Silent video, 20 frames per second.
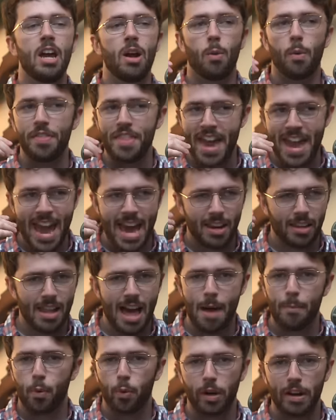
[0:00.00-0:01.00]
When they had a
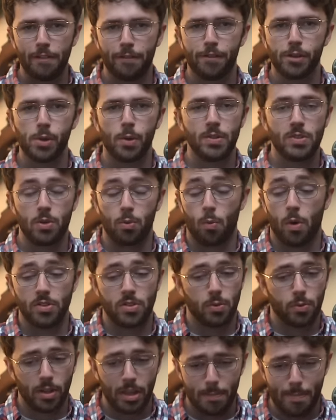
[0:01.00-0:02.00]
lot more influence, it
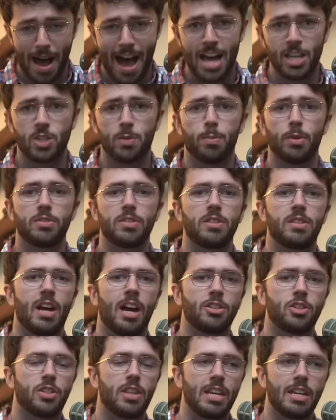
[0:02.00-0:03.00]
wasn't really possible to
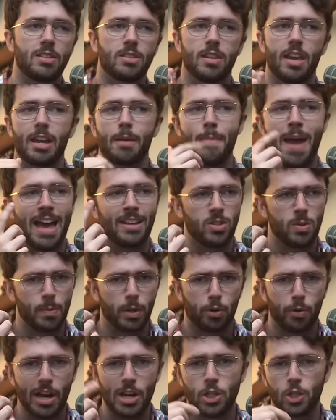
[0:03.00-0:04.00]
touch things like mass
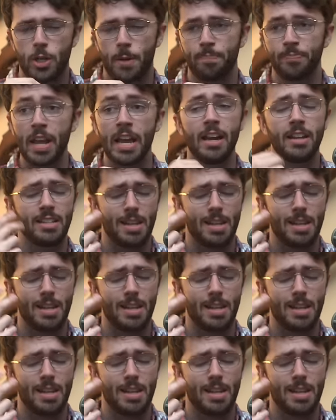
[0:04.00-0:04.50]
immigration,